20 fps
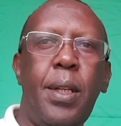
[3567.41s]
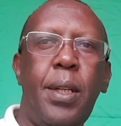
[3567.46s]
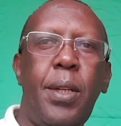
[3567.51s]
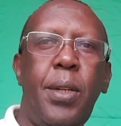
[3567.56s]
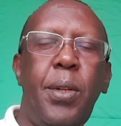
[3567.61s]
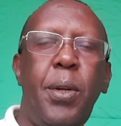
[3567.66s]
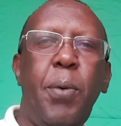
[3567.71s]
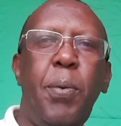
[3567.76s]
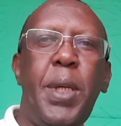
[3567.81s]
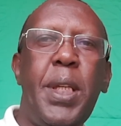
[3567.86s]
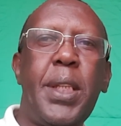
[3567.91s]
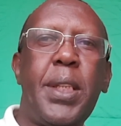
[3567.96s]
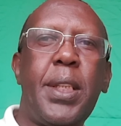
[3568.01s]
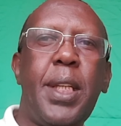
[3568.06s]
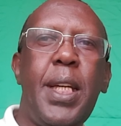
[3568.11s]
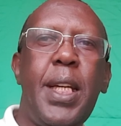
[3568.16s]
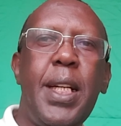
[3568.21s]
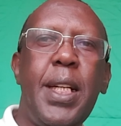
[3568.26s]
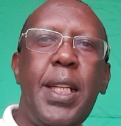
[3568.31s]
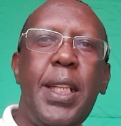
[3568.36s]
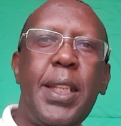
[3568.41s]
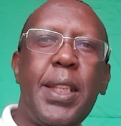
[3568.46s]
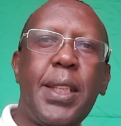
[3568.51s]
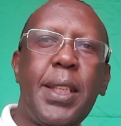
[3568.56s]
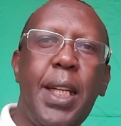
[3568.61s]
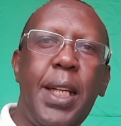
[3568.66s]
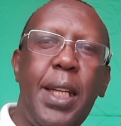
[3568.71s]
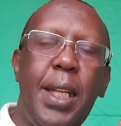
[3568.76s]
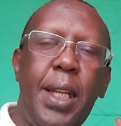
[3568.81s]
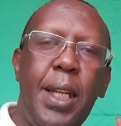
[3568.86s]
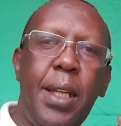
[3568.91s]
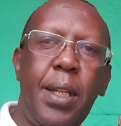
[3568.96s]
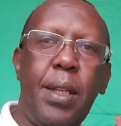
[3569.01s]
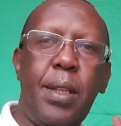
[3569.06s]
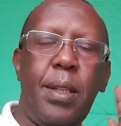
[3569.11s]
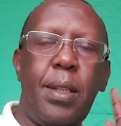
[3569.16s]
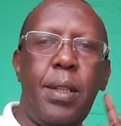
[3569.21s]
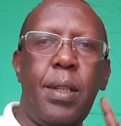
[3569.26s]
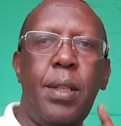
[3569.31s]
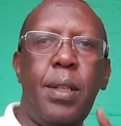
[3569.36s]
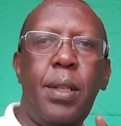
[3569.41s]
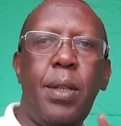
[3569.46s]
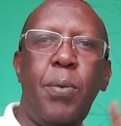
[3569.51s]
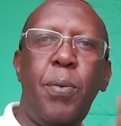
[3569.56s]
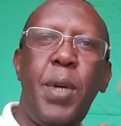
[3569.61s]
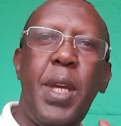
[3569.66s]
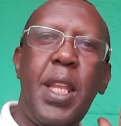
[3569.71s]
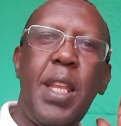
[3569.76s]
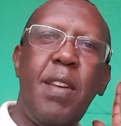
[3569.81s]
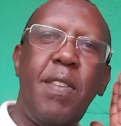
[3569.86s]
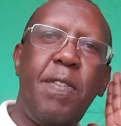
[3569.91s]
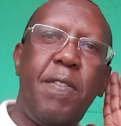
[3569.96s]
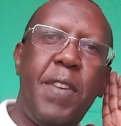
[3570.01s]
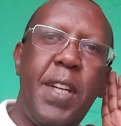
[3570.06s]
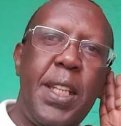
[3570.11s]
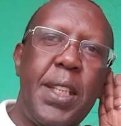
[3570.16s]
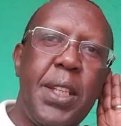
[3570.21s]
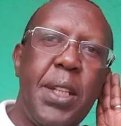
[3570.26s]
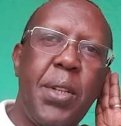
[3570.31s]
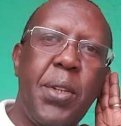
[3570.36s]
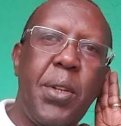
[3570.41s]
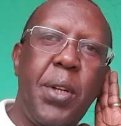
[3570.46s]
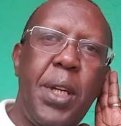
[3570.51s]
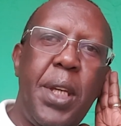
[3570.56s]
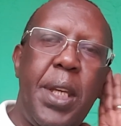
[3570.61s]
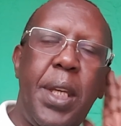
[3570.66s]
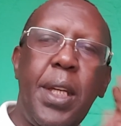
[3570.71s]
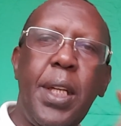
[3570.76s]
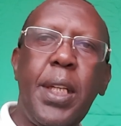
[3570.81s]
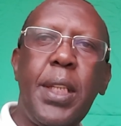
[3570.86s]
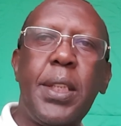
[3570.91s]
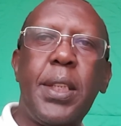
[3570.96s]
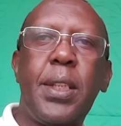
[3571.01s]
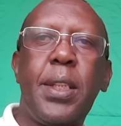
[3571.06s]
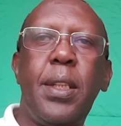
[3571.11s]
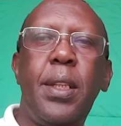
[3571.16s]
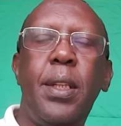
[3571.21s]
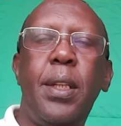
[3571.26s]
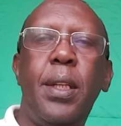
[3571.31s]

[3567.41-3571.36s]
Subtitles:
We say listening with the physical ears